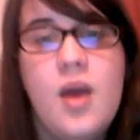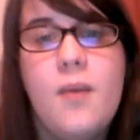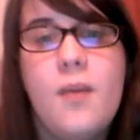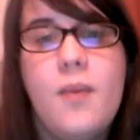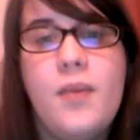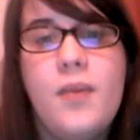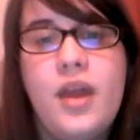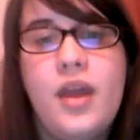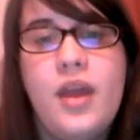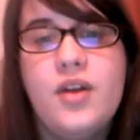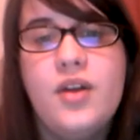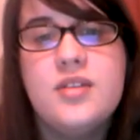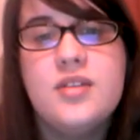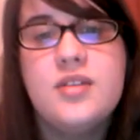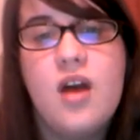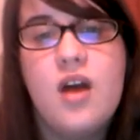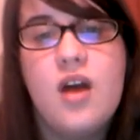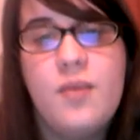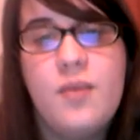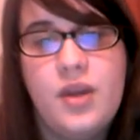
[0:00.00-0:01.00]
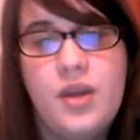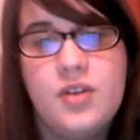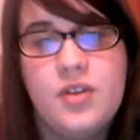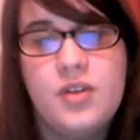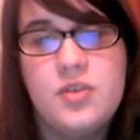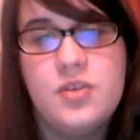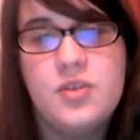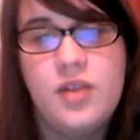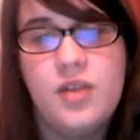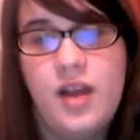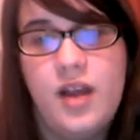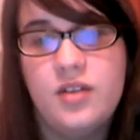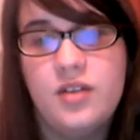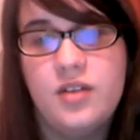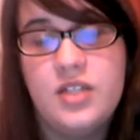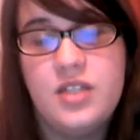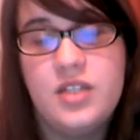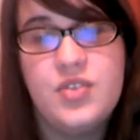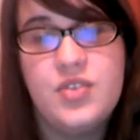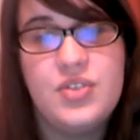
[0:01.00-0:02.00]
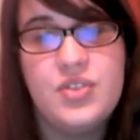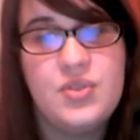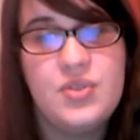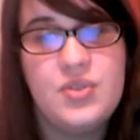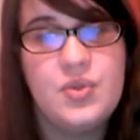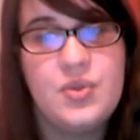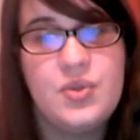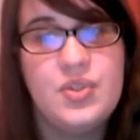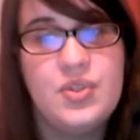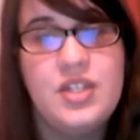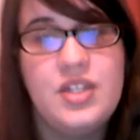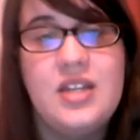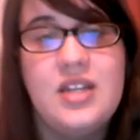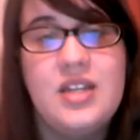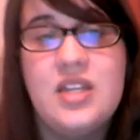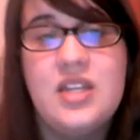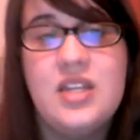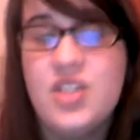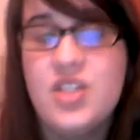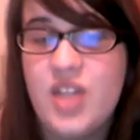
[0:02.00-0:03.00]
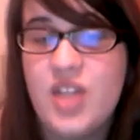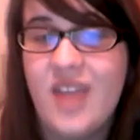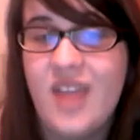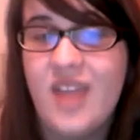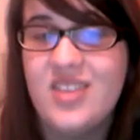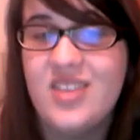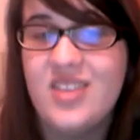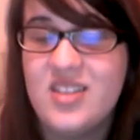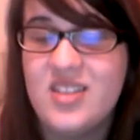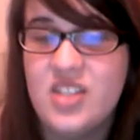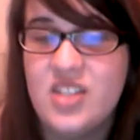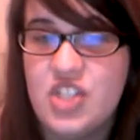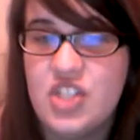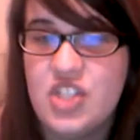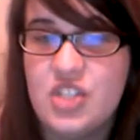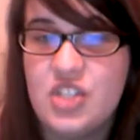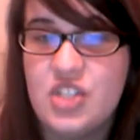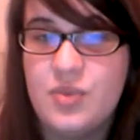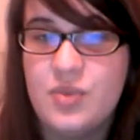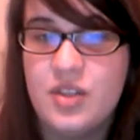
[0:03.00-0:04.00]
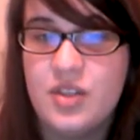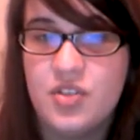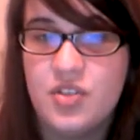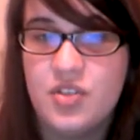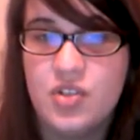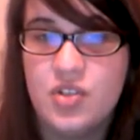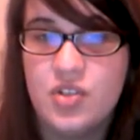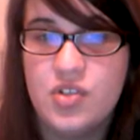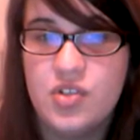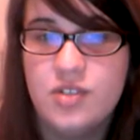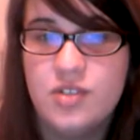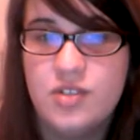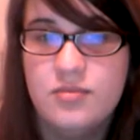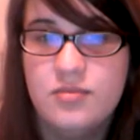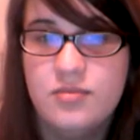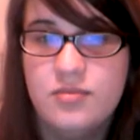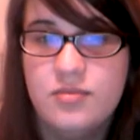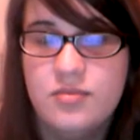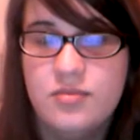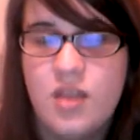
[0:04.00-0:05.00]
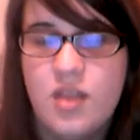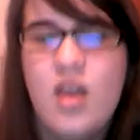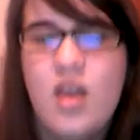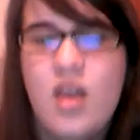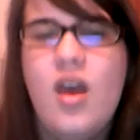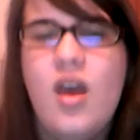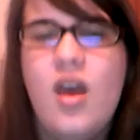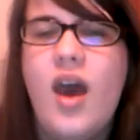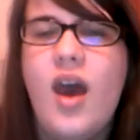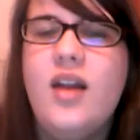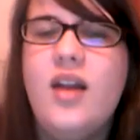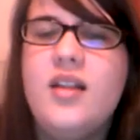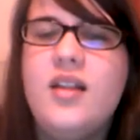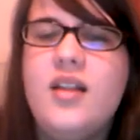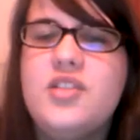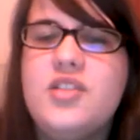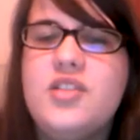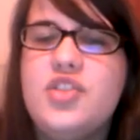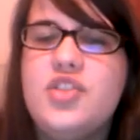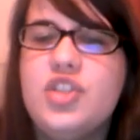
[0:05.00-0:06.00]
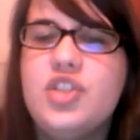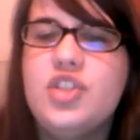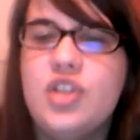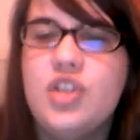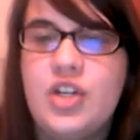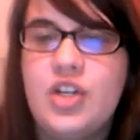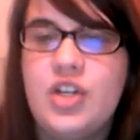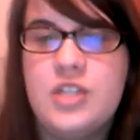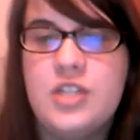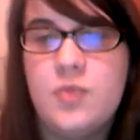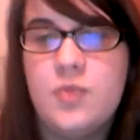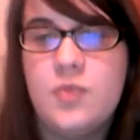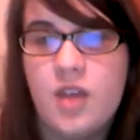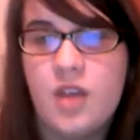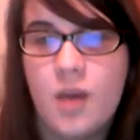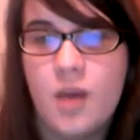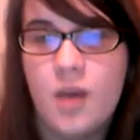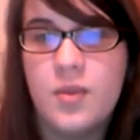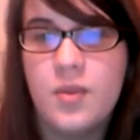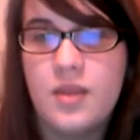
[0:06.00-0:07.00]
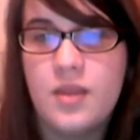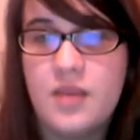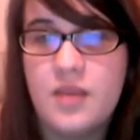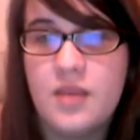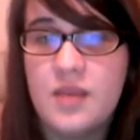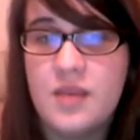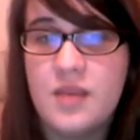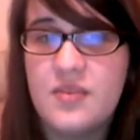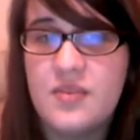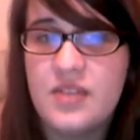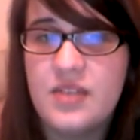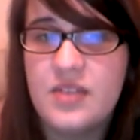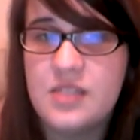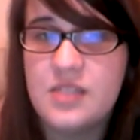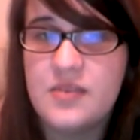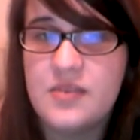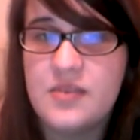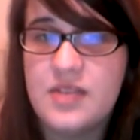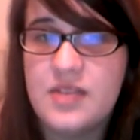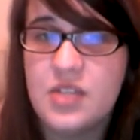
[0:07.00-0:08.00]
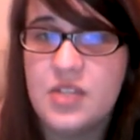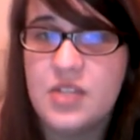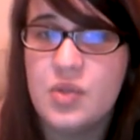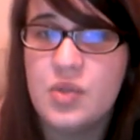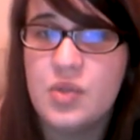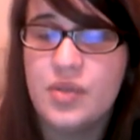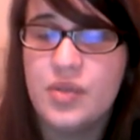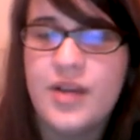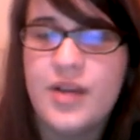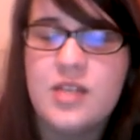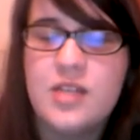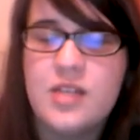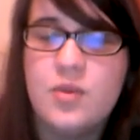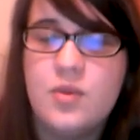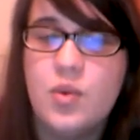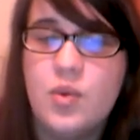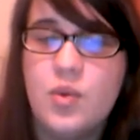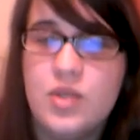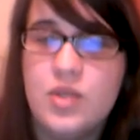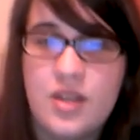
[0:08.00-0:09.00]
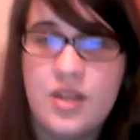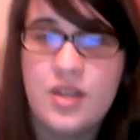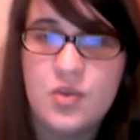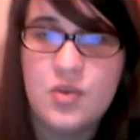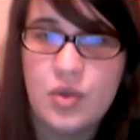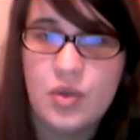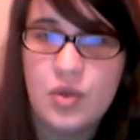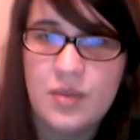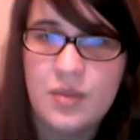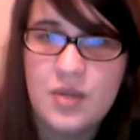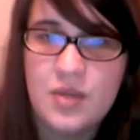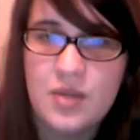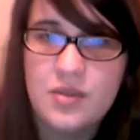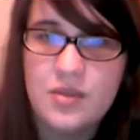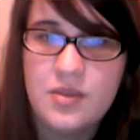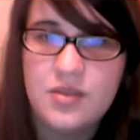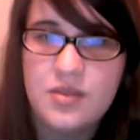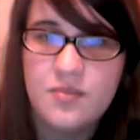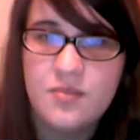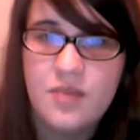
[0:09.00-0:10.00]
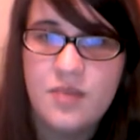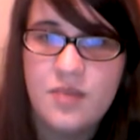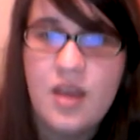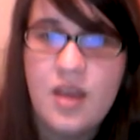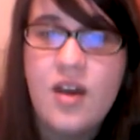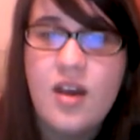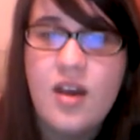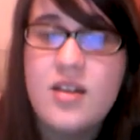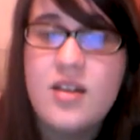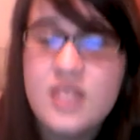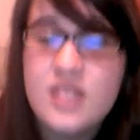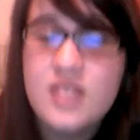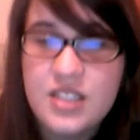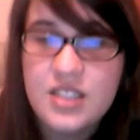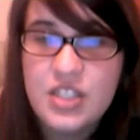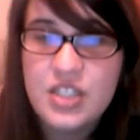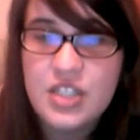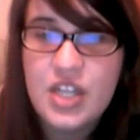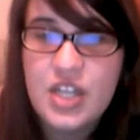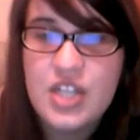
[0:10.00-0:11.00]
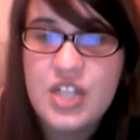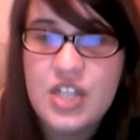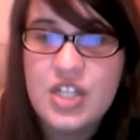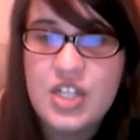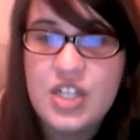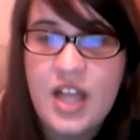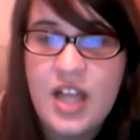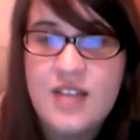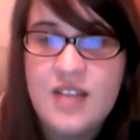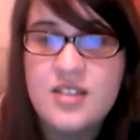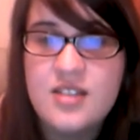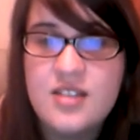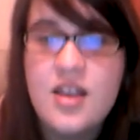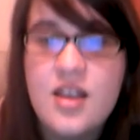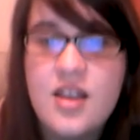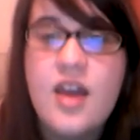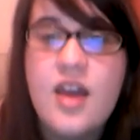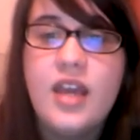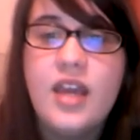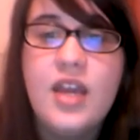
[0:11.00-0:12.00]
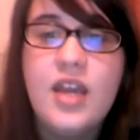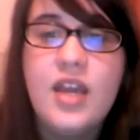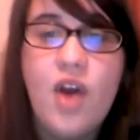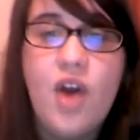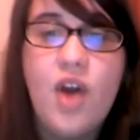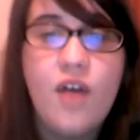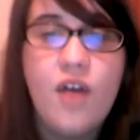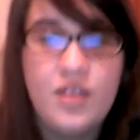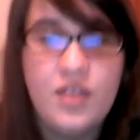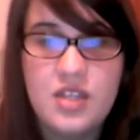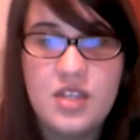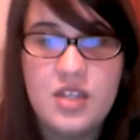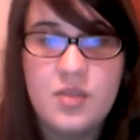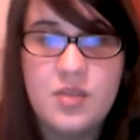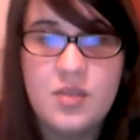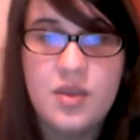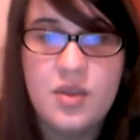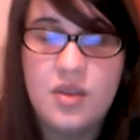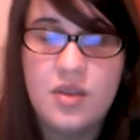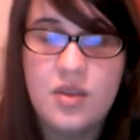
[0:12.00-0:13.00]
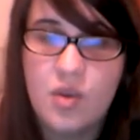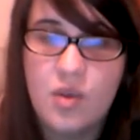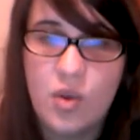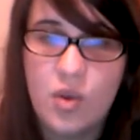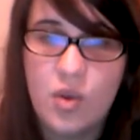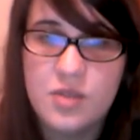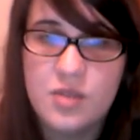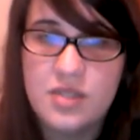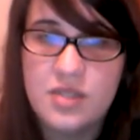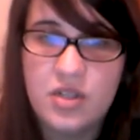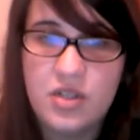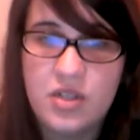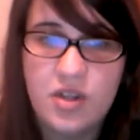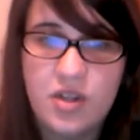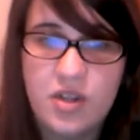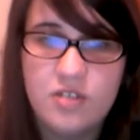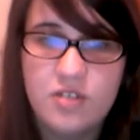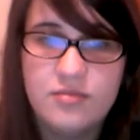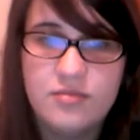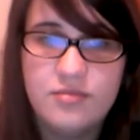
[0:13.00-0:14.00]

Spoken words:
parents appear to rely on teachers and schools to initiate these issues with their children. Adolescents should learn to speak up when they become a victim of sexual harassment or sexual abuse, and sex education classes can offer this within the course material.